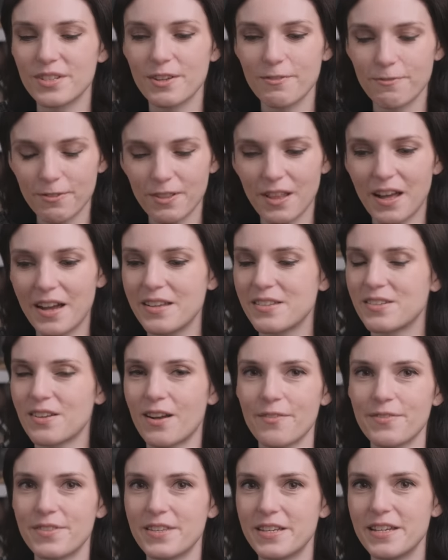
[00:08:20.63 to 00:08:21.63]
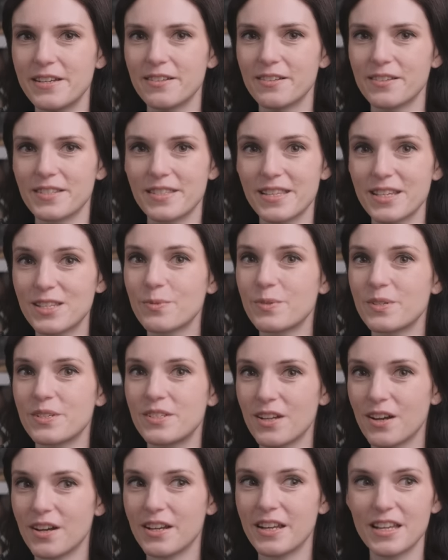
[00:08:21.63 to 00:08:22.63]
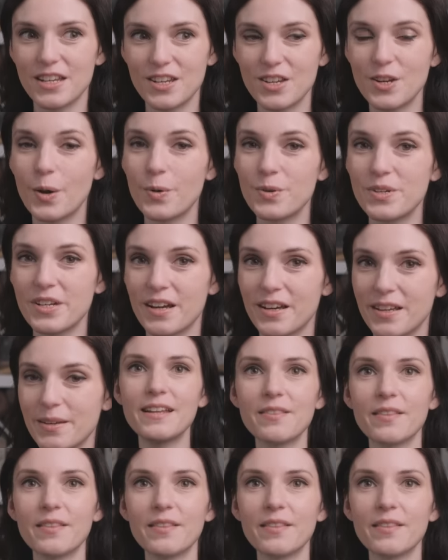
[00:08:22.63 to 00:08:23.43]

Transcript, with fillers: It flies off the needles. This was done in no time.